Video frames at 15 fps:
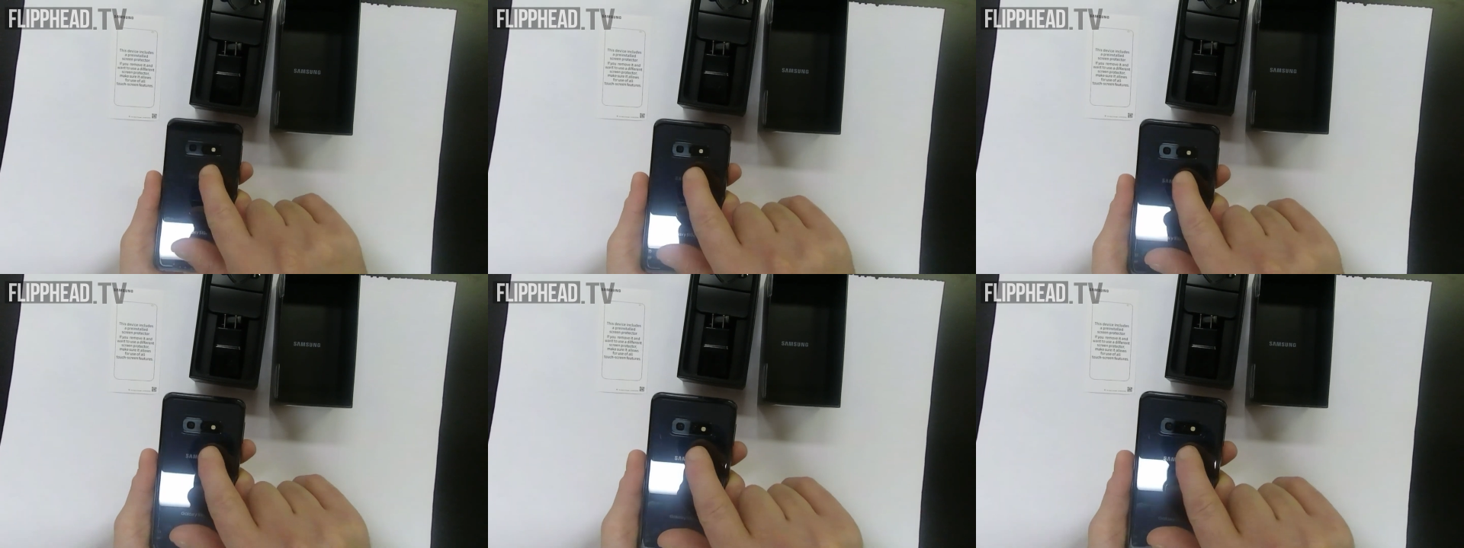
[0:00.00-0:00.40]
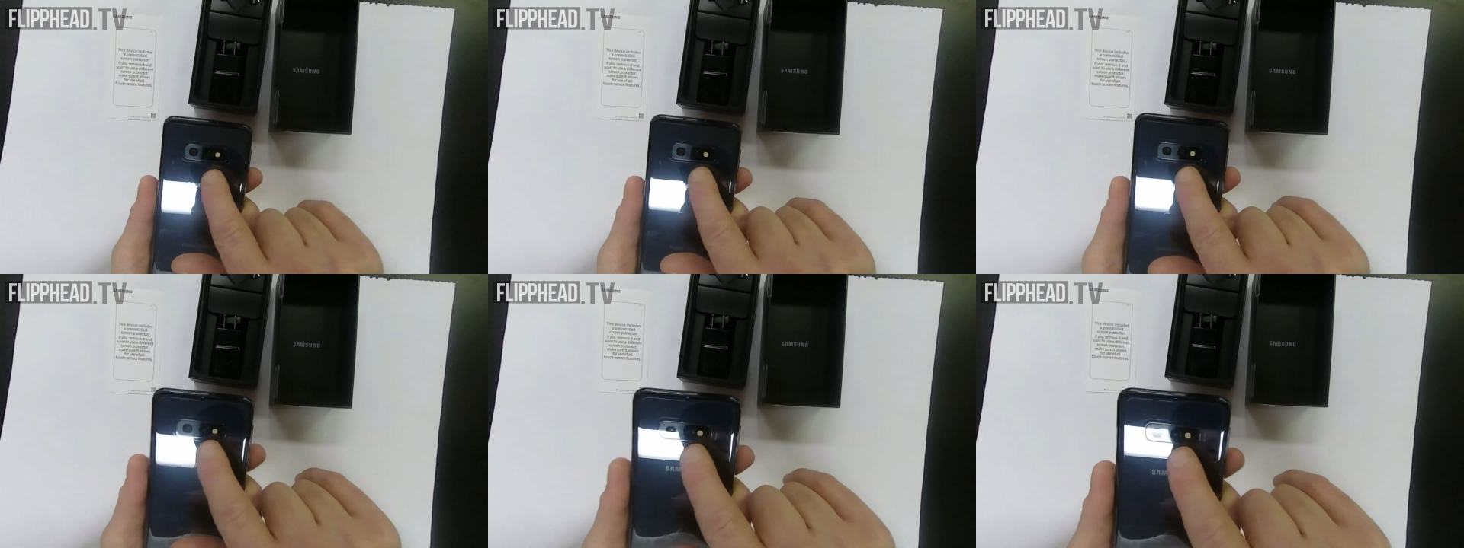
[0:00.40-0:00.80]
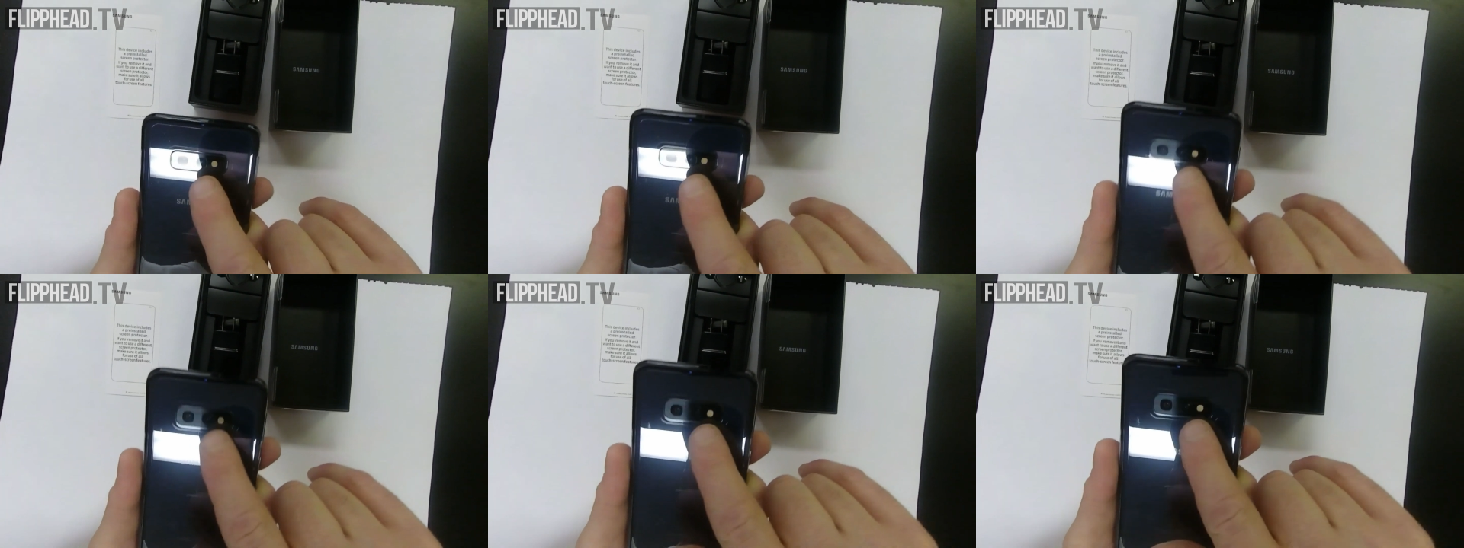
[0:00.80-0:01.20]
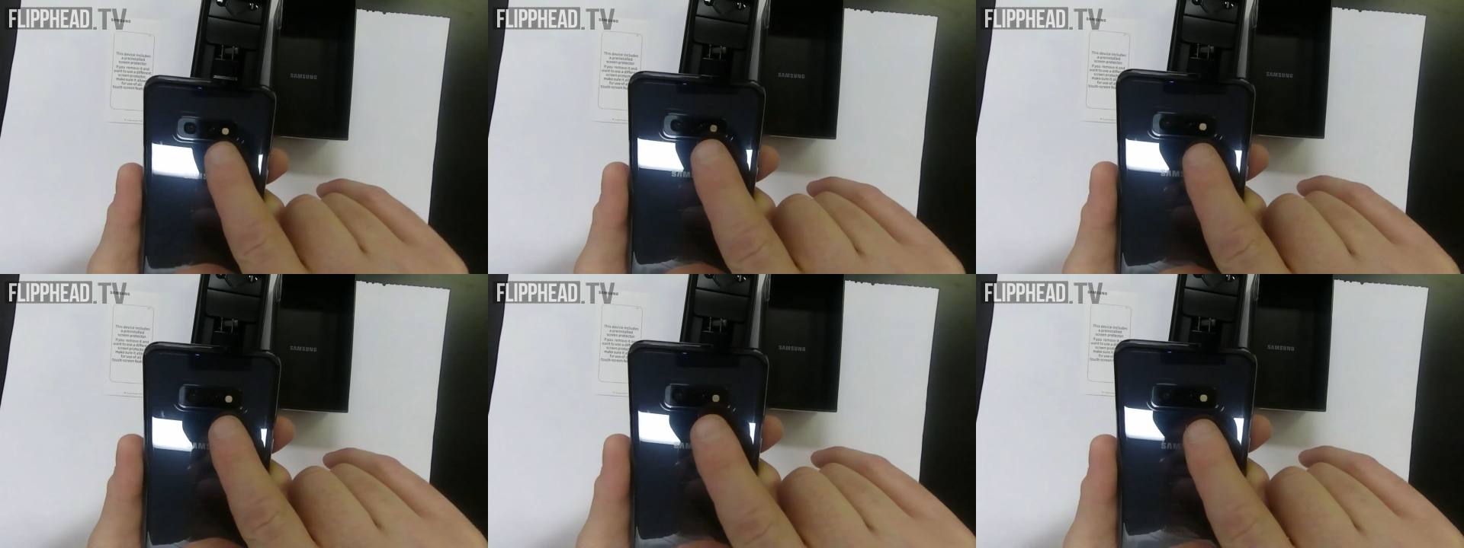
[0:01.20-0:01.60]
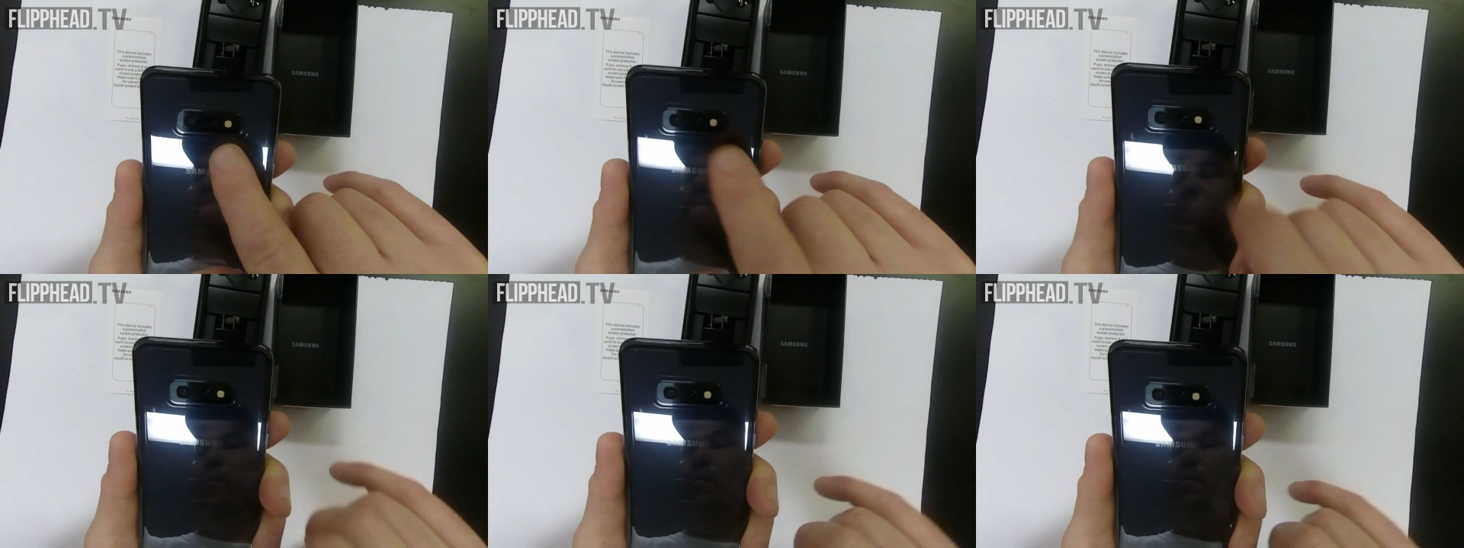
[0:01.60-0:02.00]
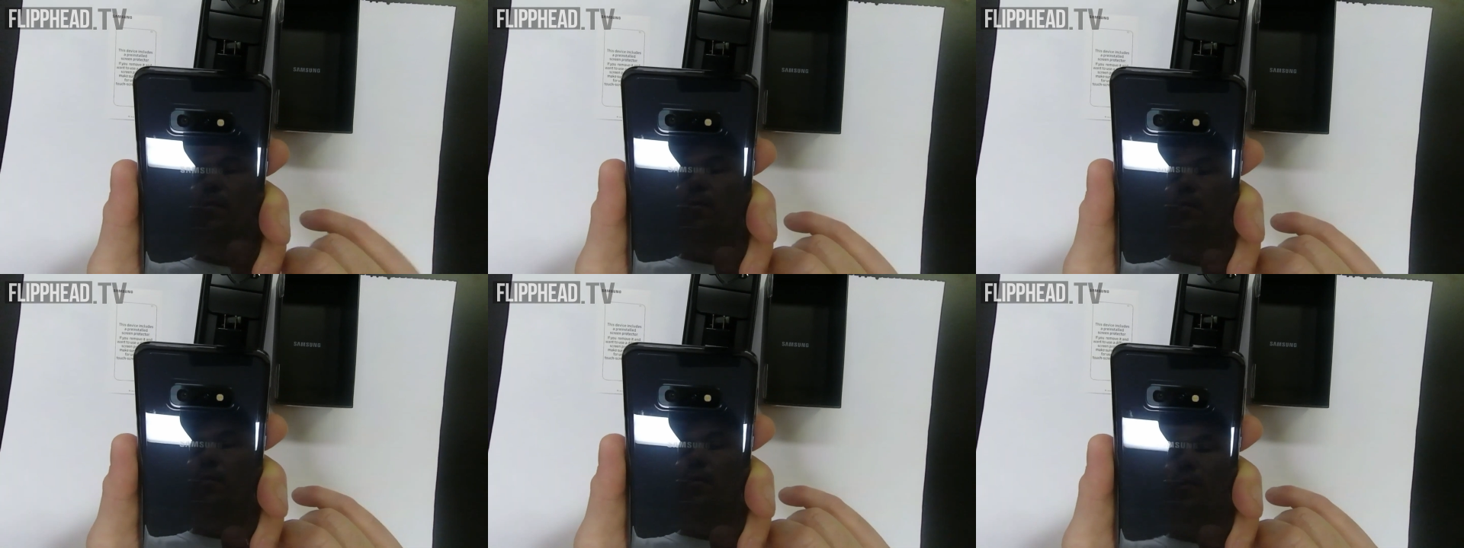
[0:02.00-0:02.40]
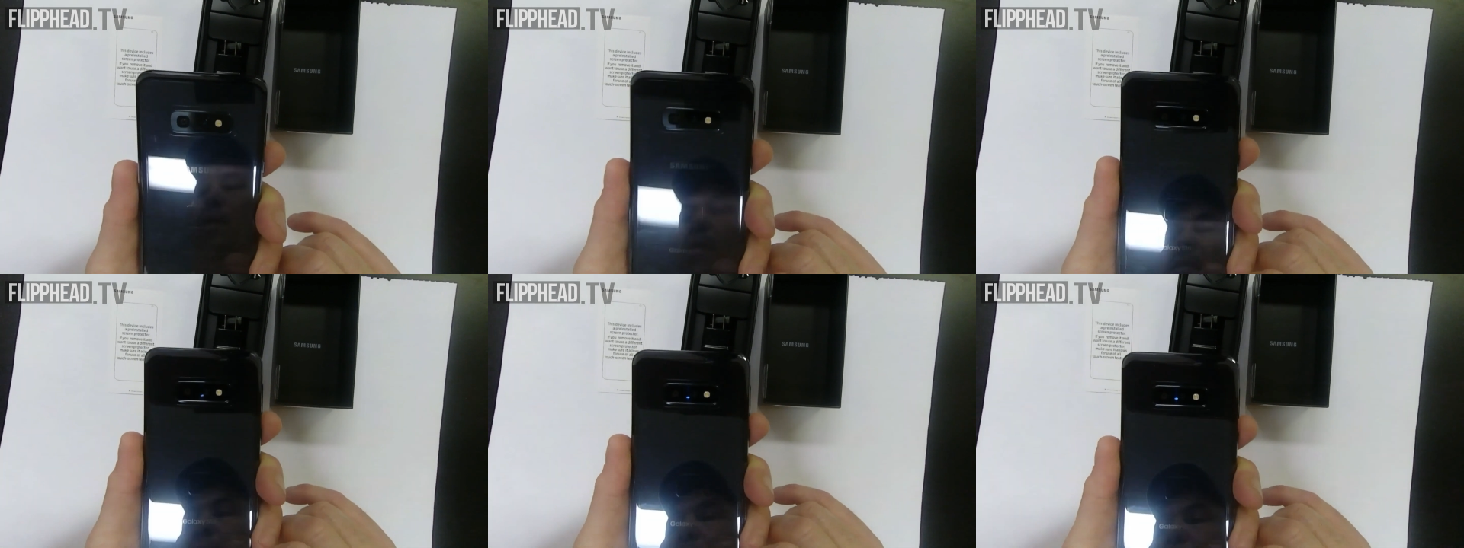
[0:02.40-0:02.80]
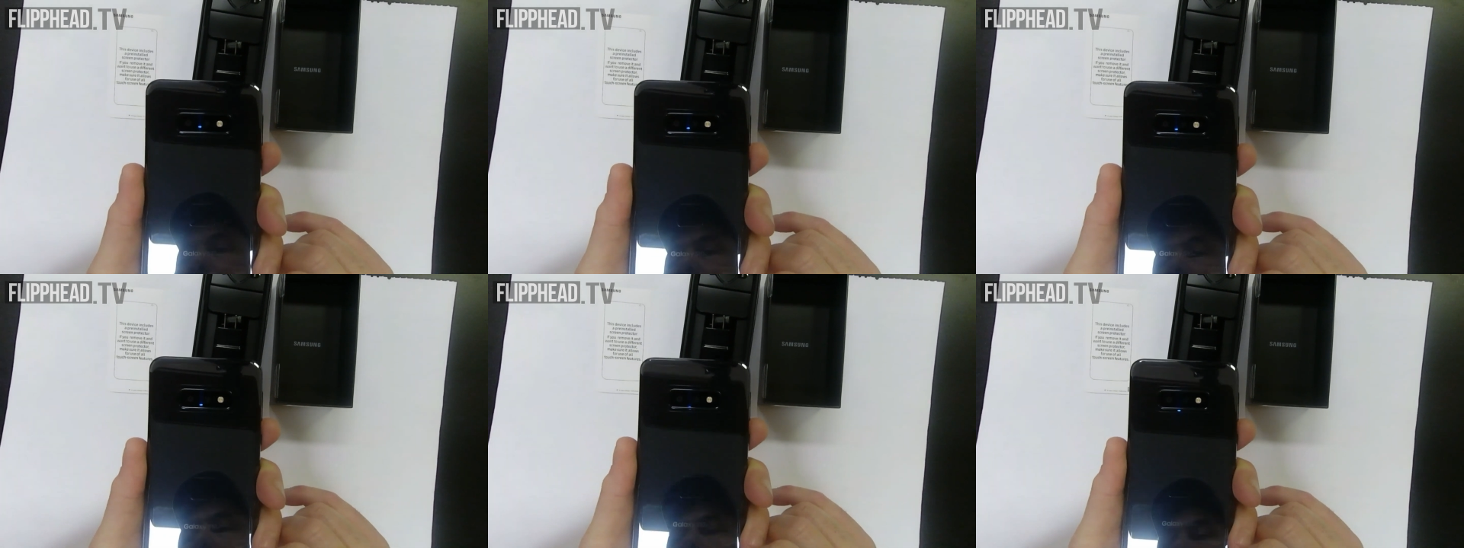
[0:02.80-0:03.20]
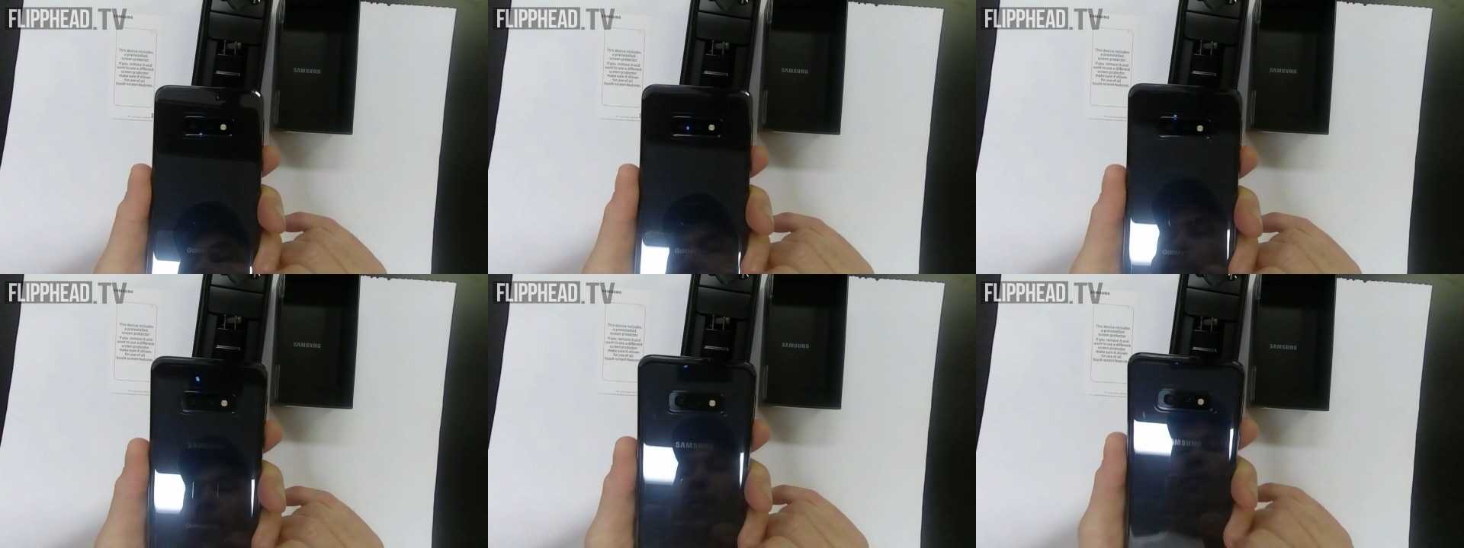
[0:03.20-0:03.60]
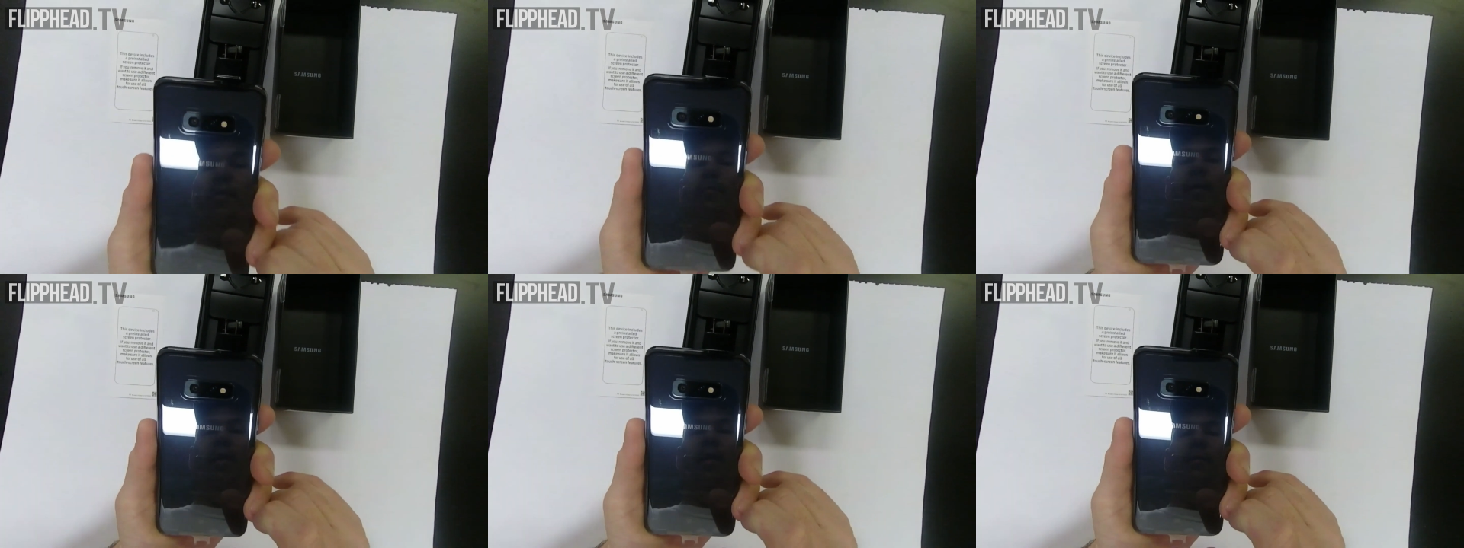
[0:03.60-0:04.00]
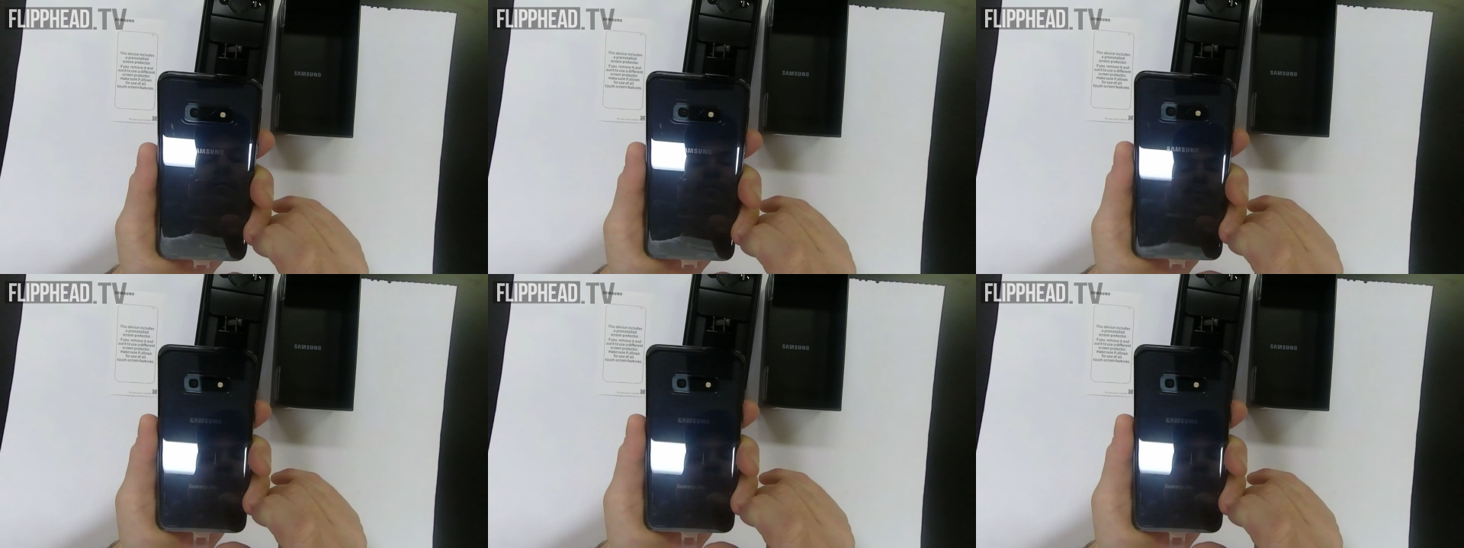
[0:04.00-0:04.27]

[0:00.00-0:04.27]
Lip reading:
(no speaker visible)